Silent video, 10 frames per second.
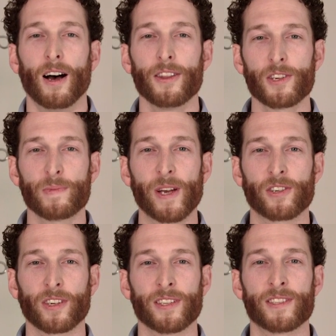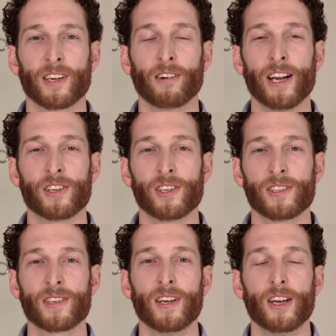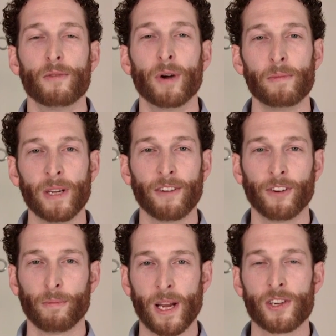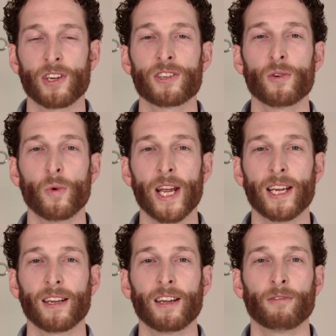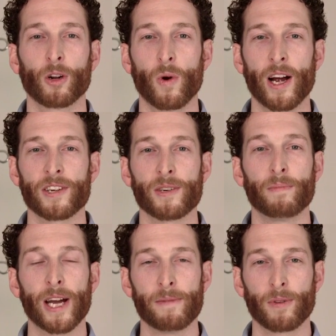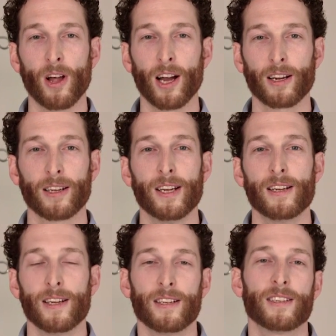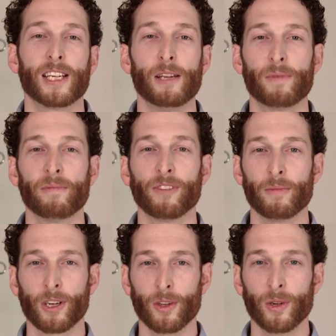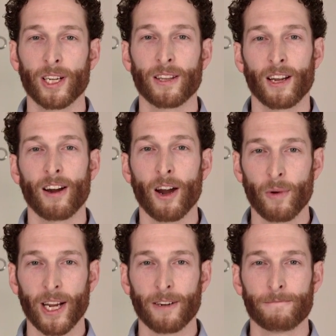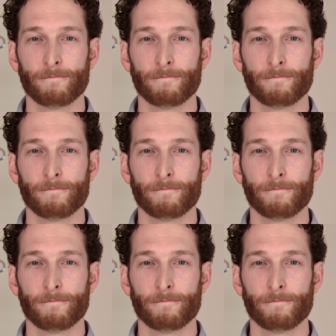Other special considerations might be if your patient is awake and requires a bite block to keep them from occluding their airway.